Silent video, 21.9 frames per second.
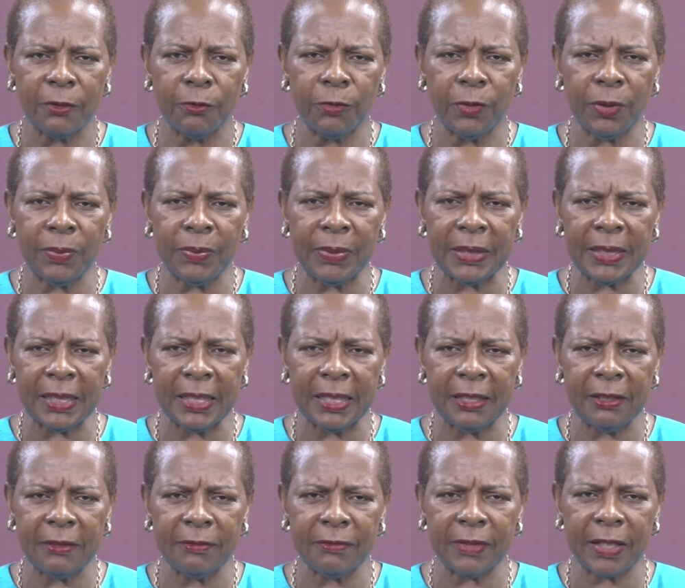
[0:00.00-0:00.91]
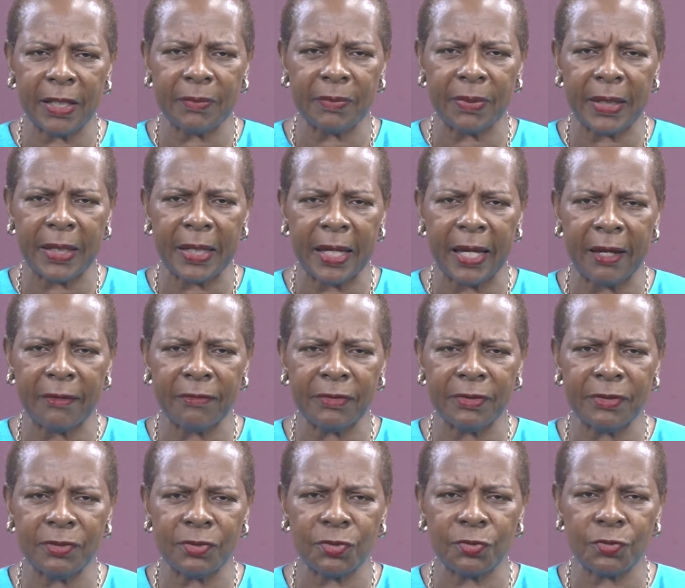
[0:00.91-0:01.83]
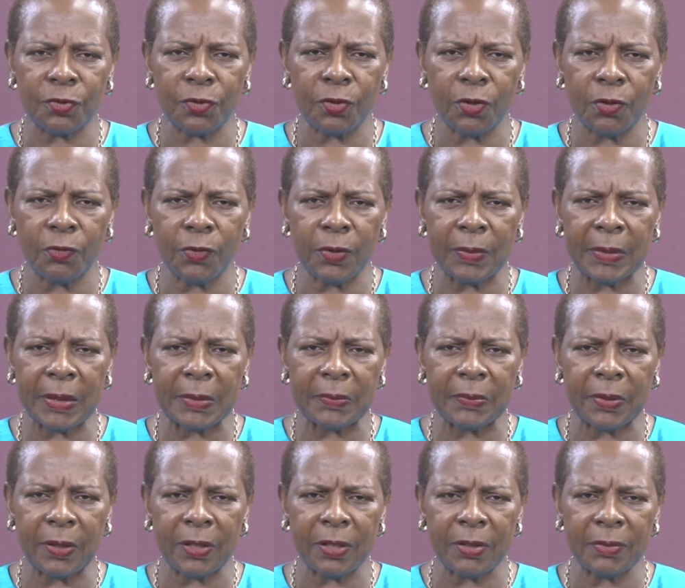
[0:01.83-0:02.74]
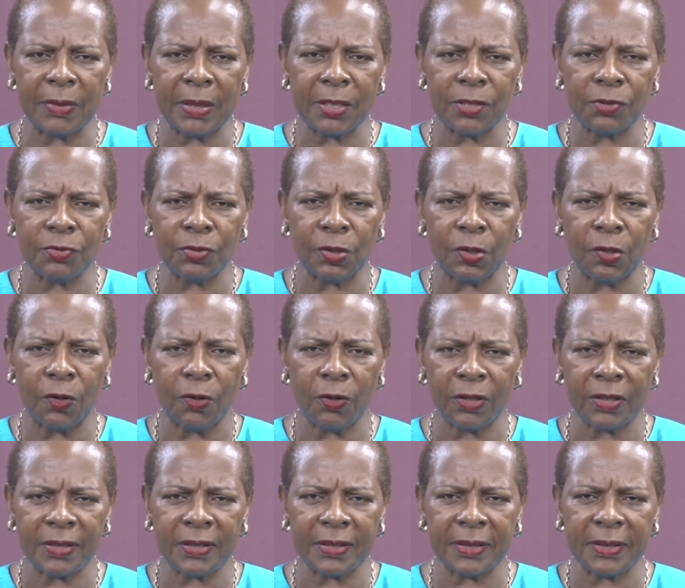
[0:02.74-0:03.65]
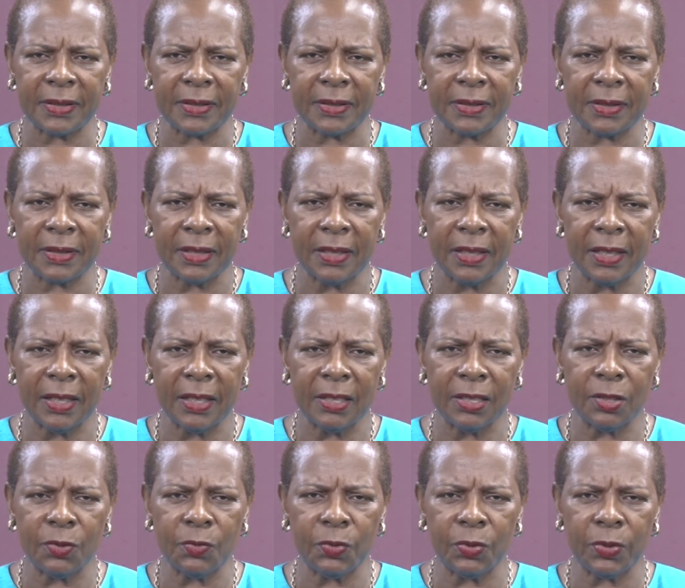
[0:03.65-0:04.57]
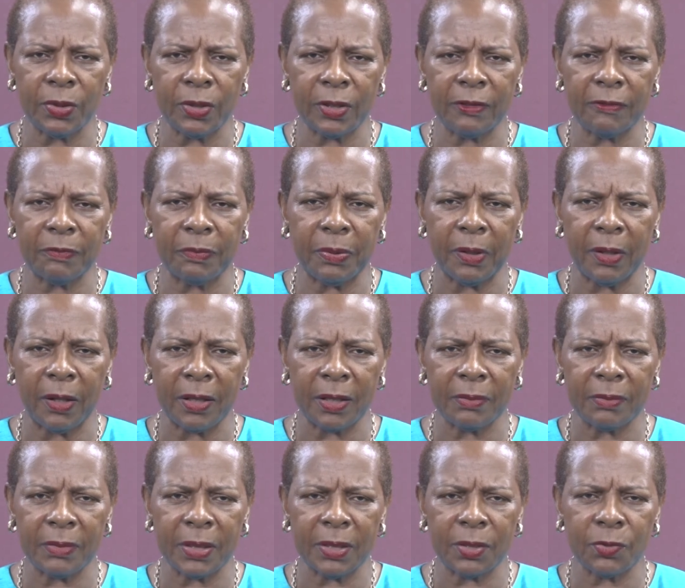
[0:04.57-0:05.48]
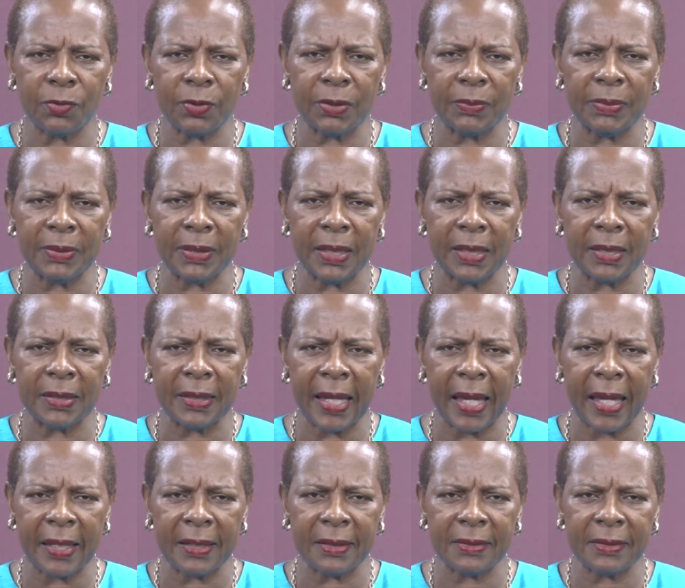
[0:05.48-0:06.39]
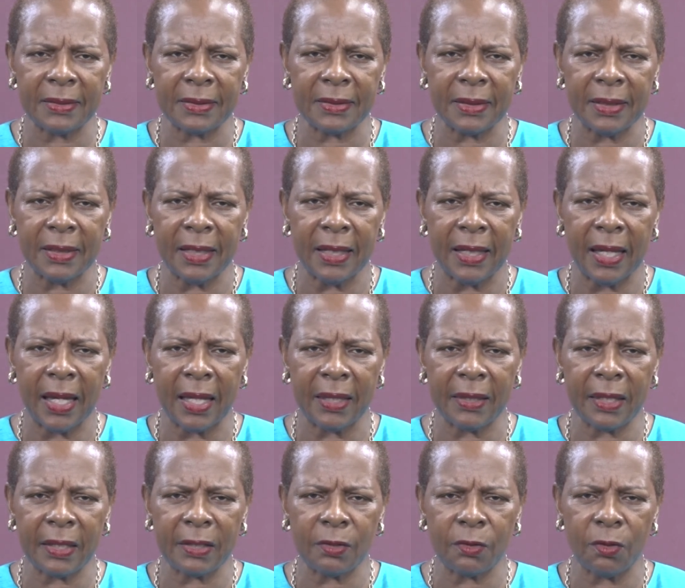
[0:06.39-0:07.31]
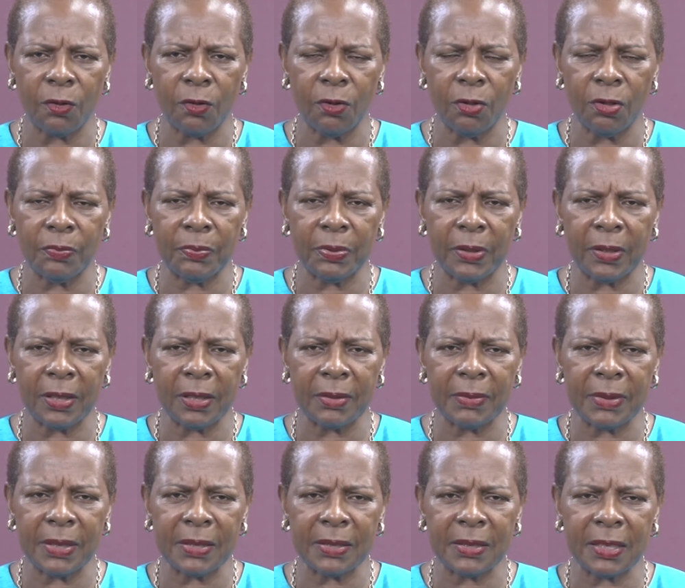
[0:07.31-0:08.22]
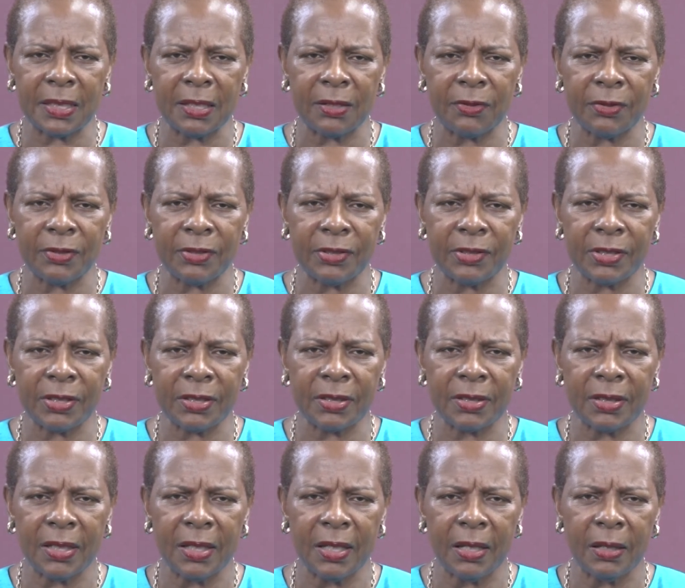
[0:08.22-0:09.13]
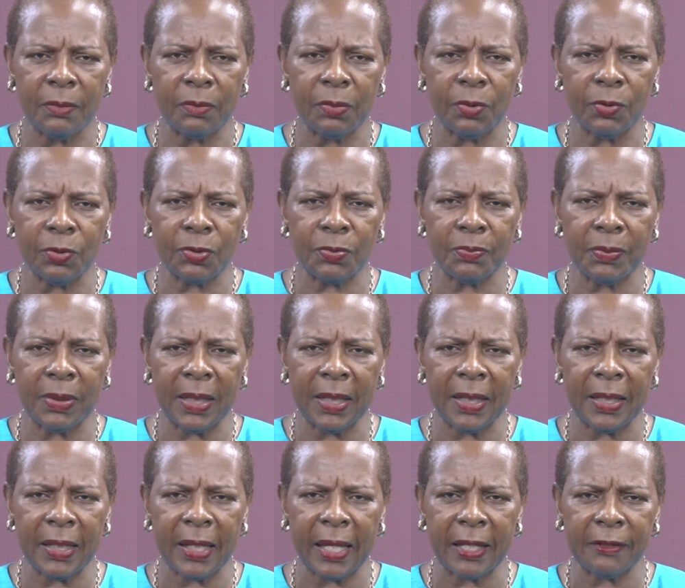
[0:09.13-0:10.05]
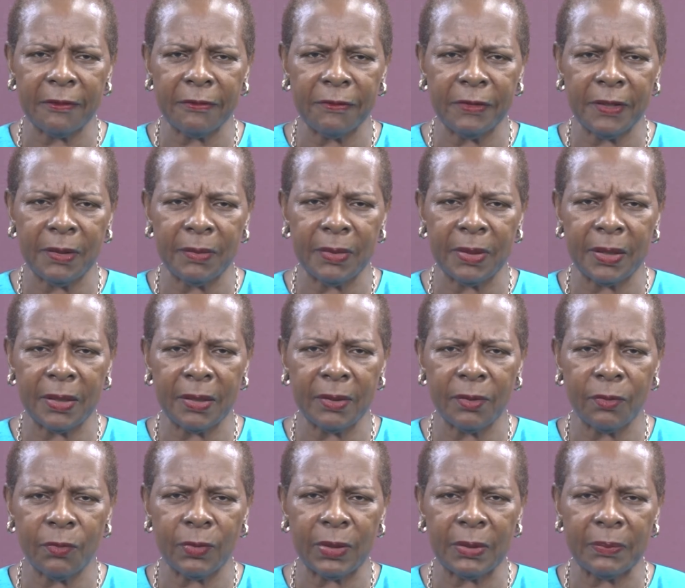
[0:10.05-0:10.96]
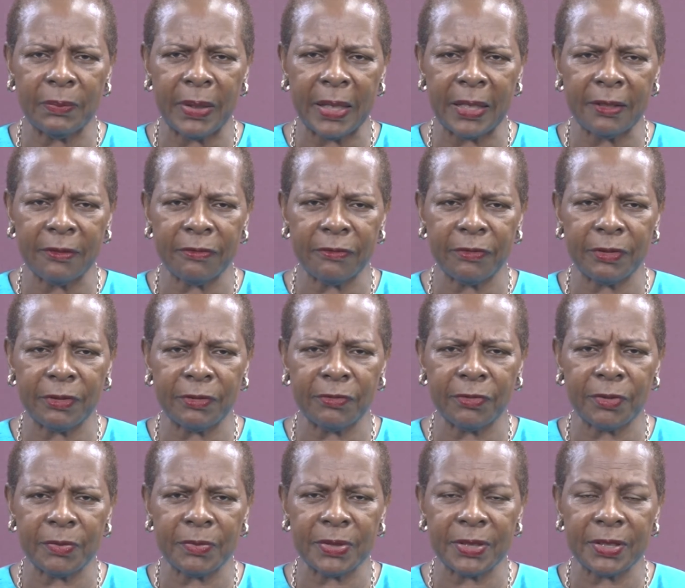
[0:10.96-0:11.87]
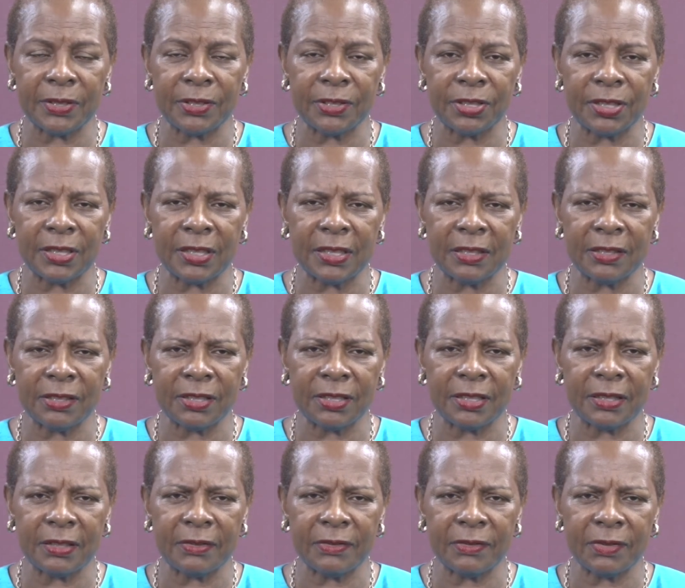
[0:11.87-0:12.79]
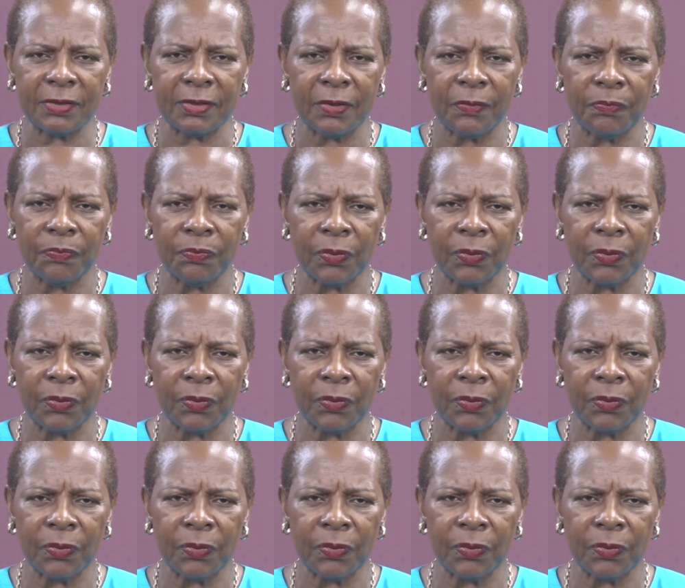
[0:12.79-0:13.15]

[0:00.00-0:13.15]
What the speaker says: We believe that by having strong women parliamentary caucuses, the work of Parliament will be enhanced and that all parliamentarians, both male and female, will benefit from such initiatives.